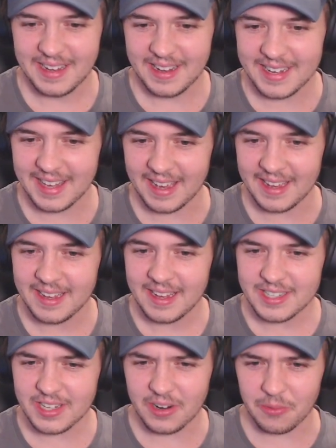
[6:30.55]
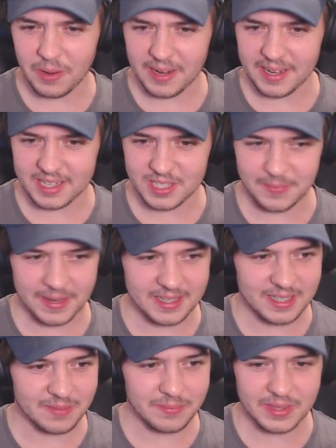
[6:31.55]
Okay, don't know what I
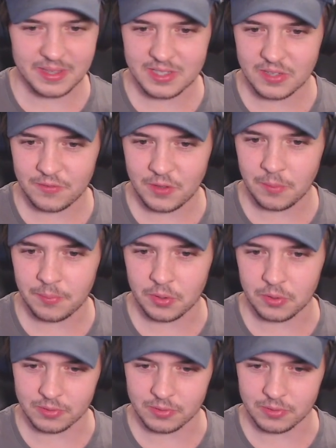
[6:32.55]
expected, but there's a few pulls